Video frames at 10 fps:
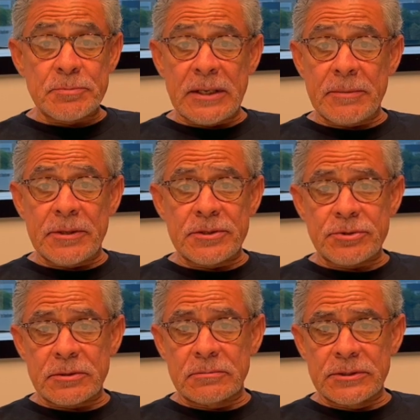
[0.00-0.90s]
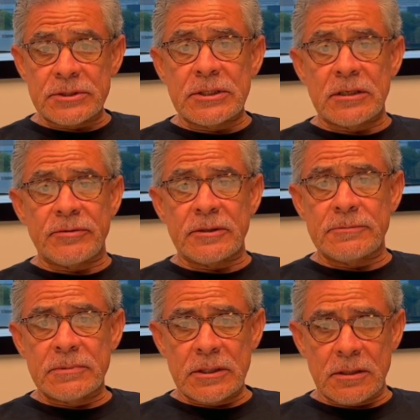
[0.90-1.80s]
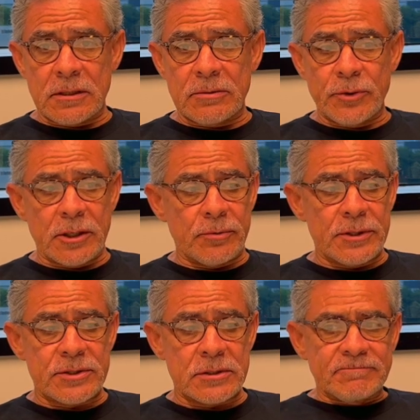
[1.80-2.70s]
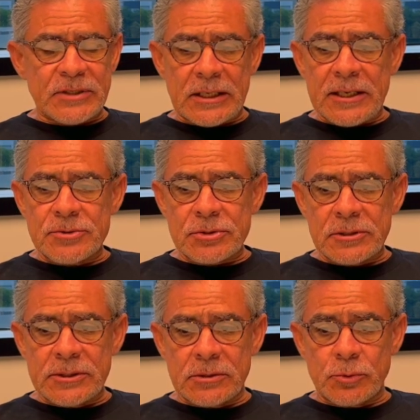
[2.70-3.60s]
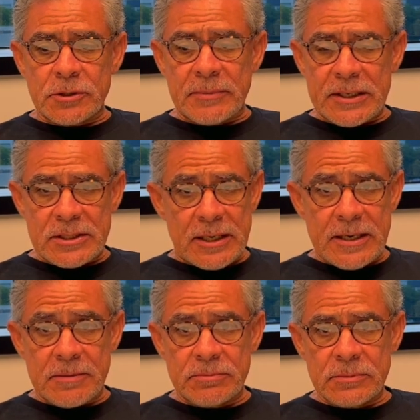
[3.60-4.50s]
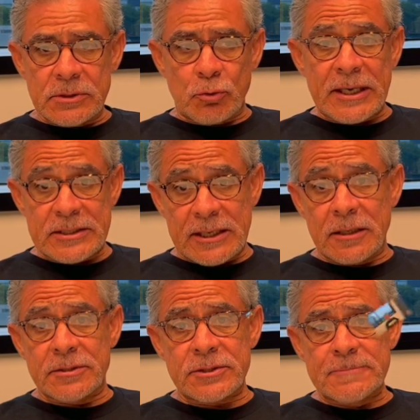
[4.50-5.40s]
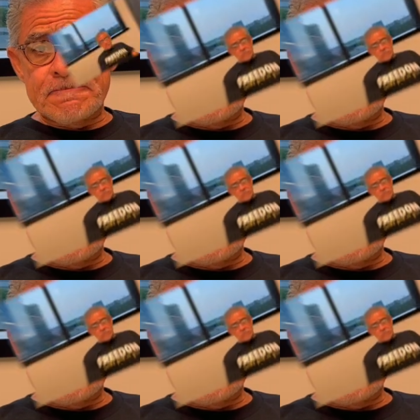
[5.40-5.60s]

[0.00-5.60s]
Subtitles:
my ministry, is giving, you know, whether it's financially or with my time or my talents.